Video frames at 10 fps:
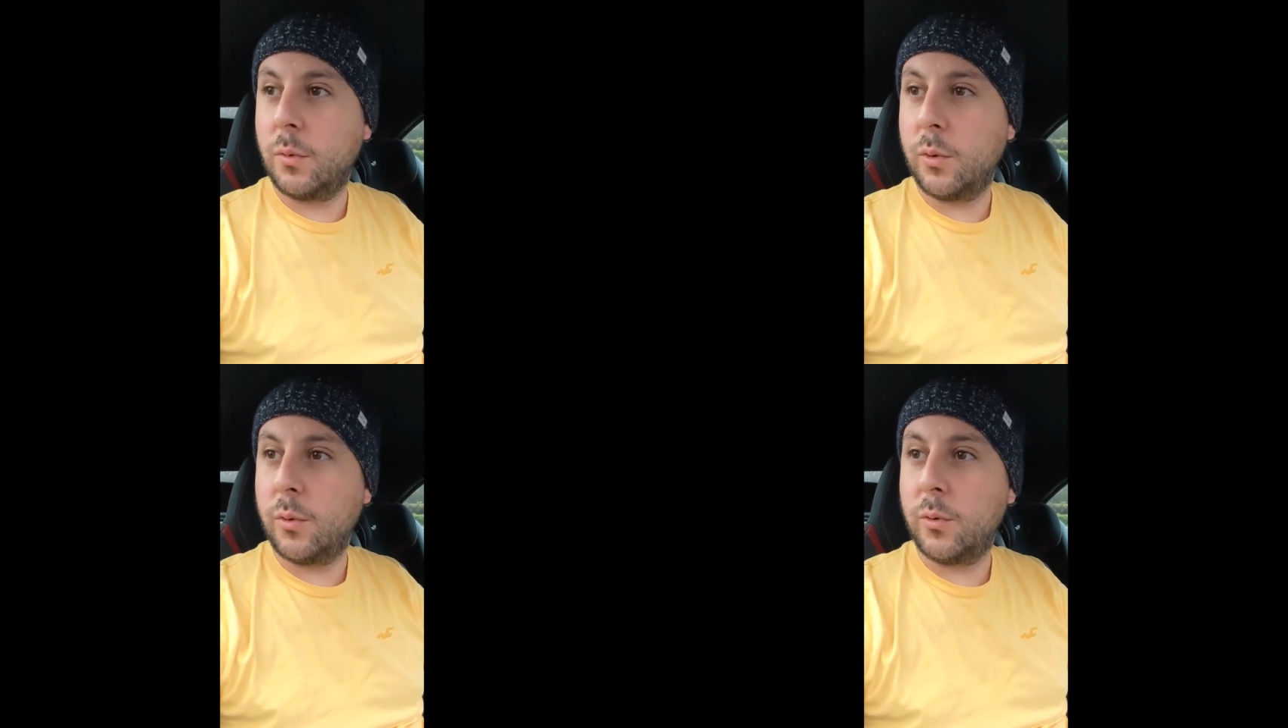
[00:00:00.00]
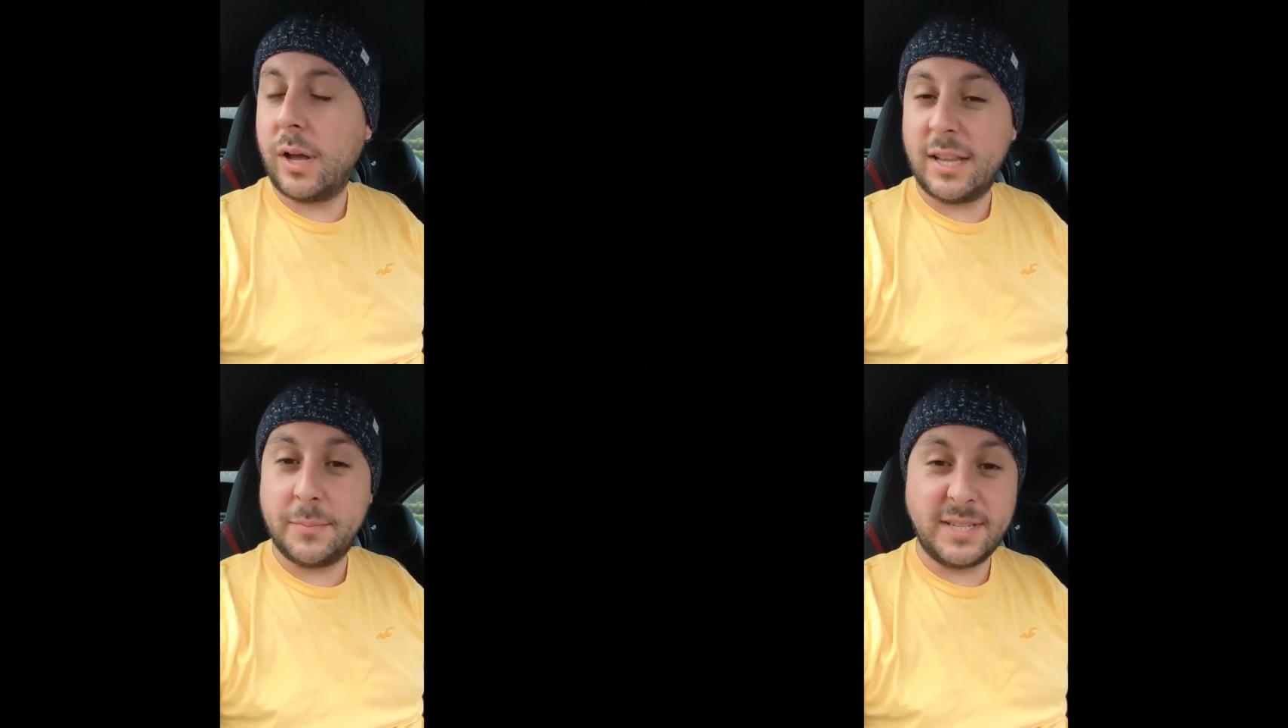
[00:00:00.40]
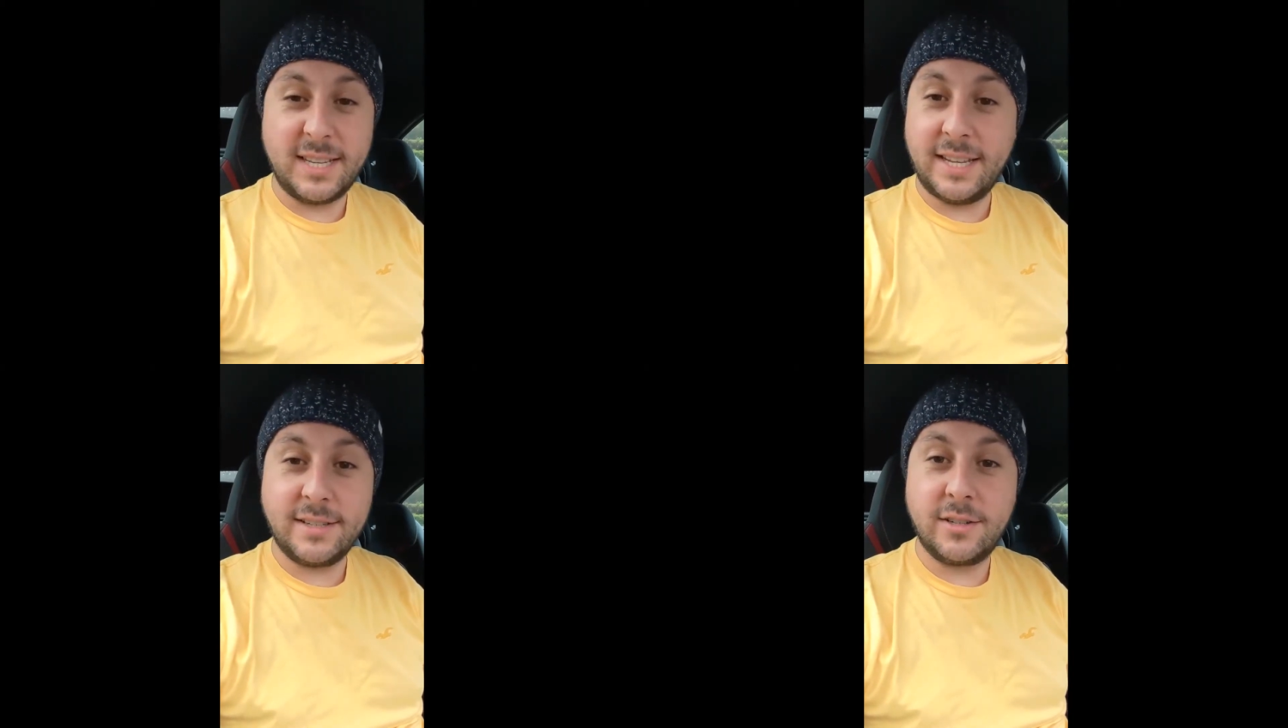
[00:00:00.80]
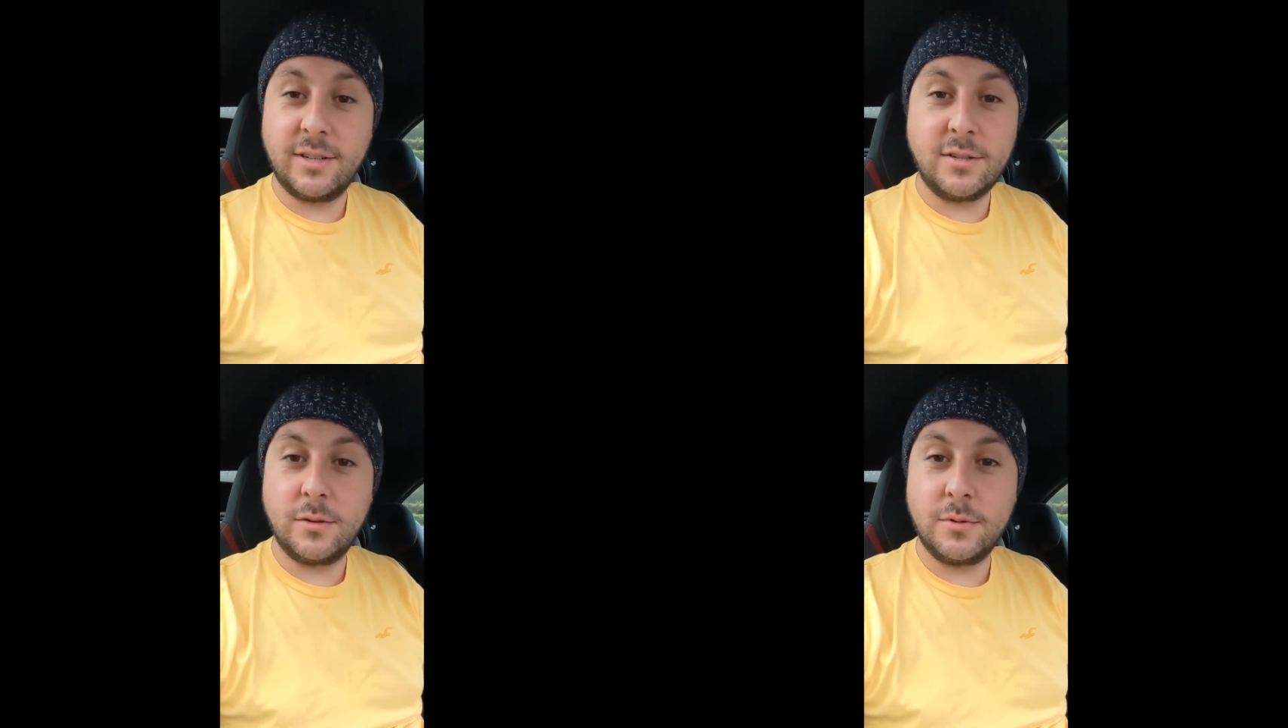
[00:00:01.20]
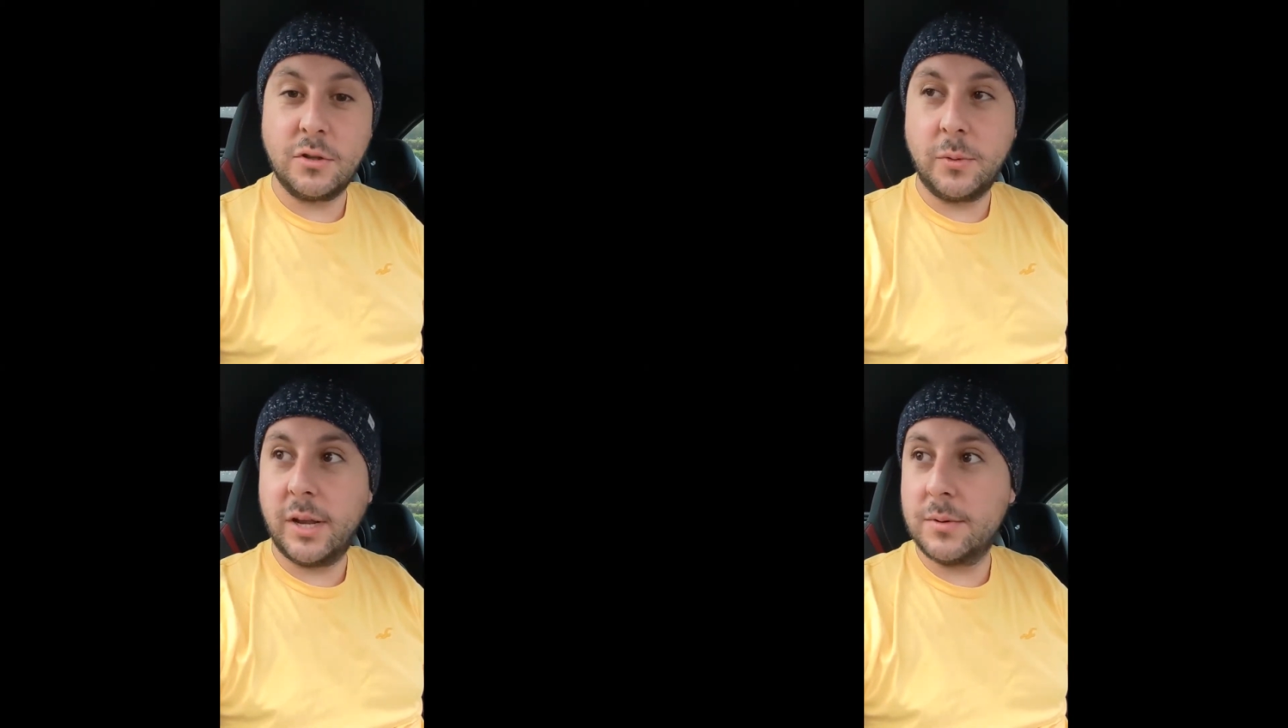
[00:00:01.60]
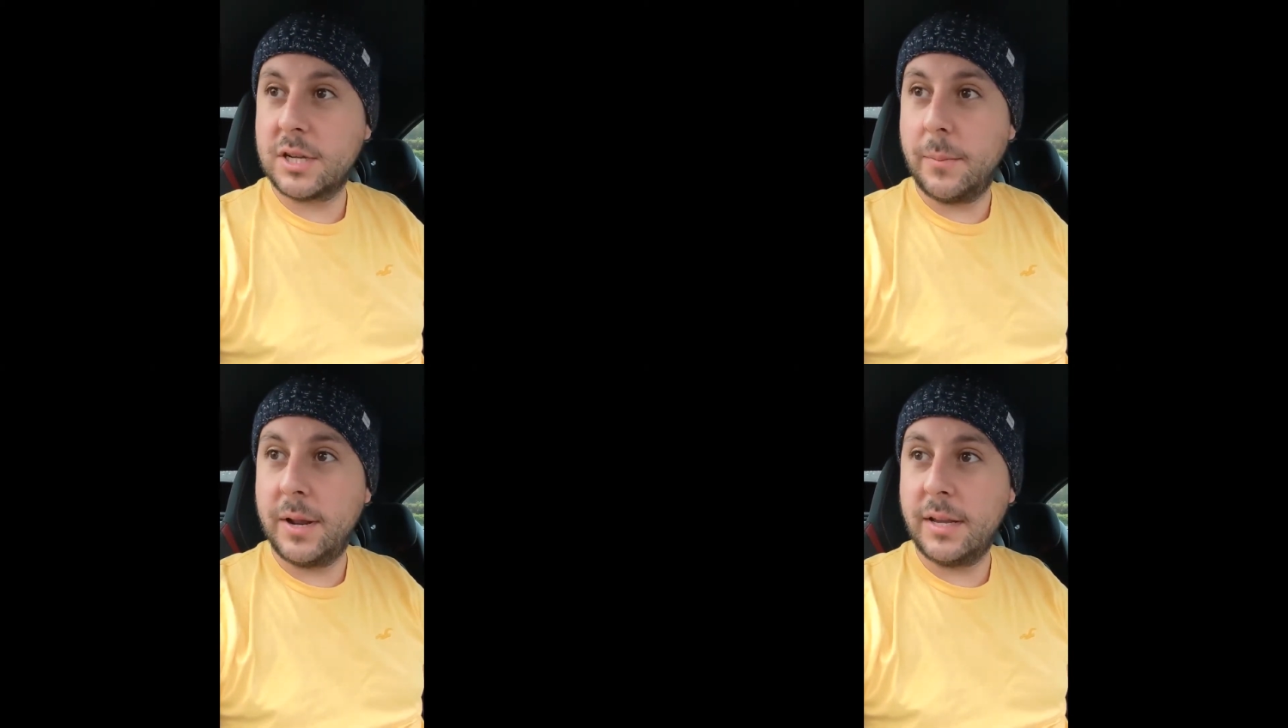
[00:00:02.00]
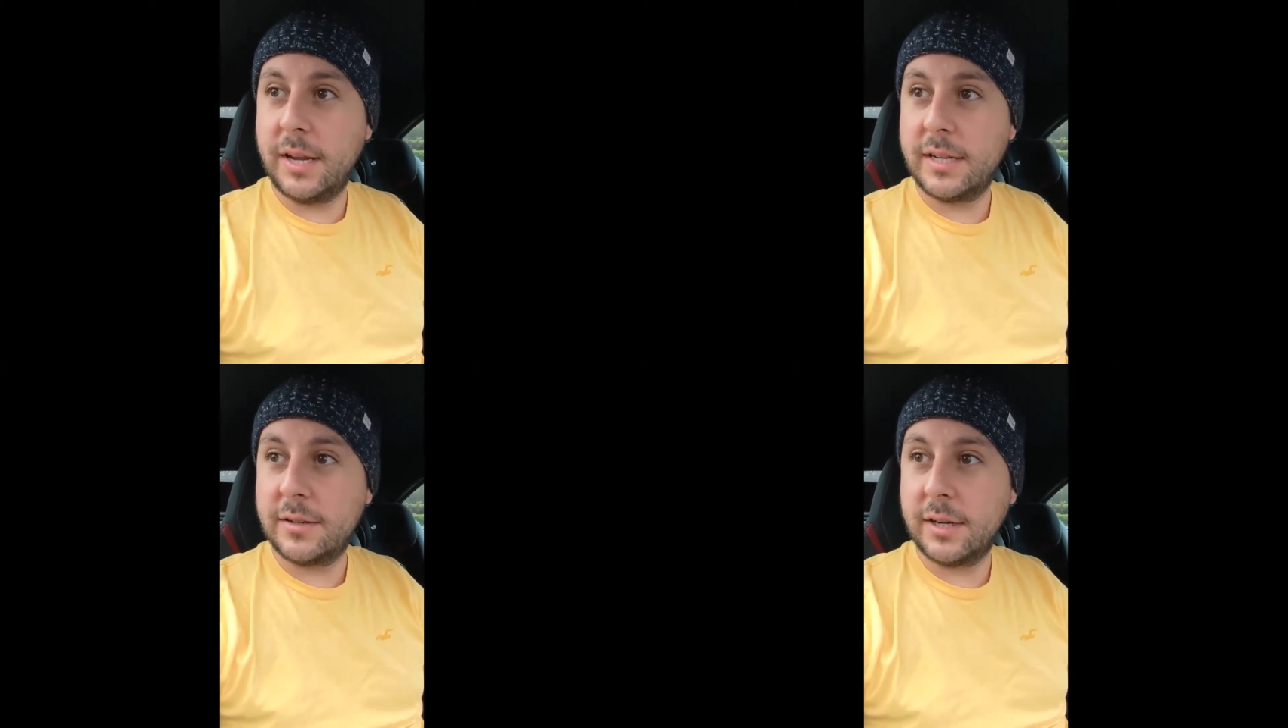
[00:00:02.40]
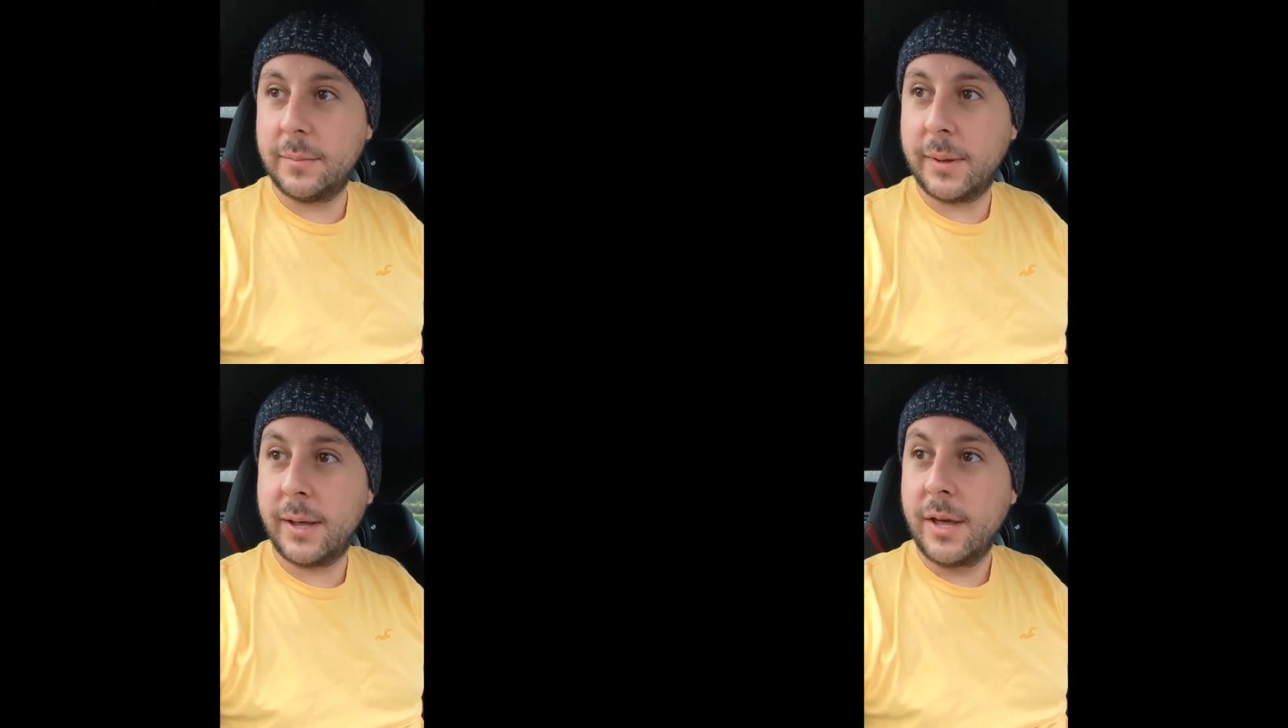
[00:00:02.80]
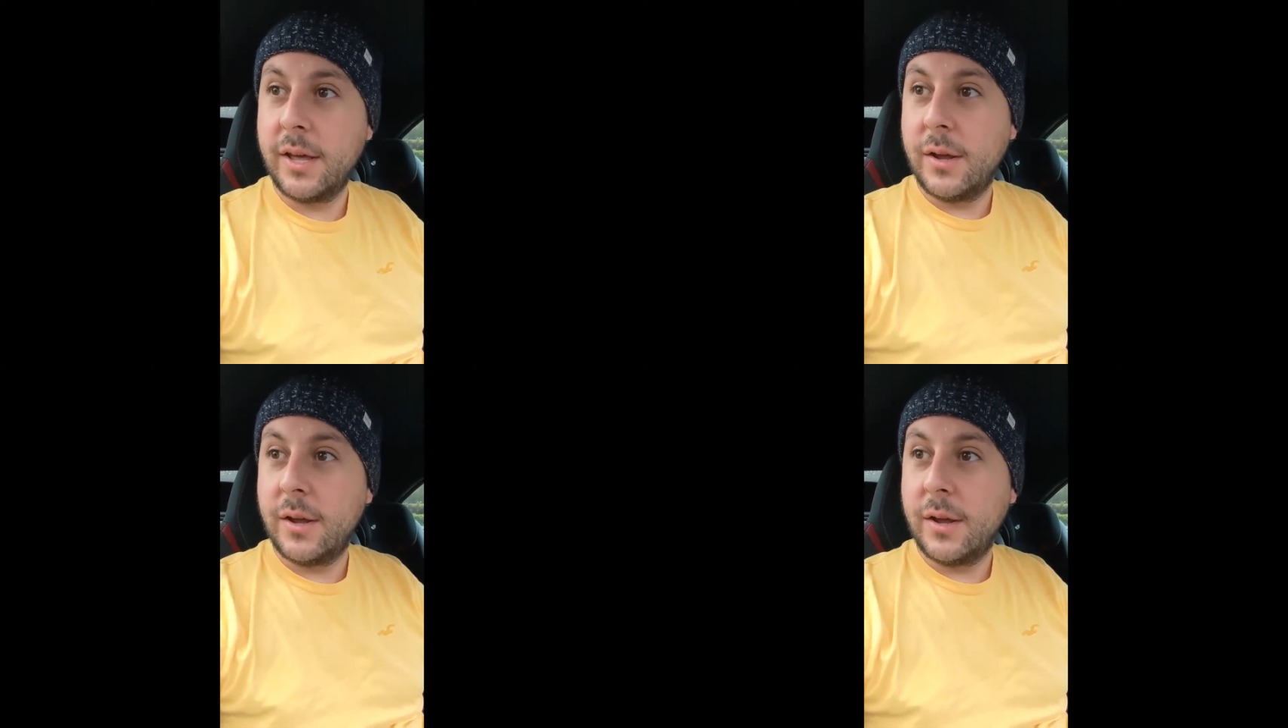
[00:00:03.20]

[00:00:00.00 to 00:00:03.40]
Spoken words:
I had a busy day yesterday, so there was no way I was coming in yesterday, but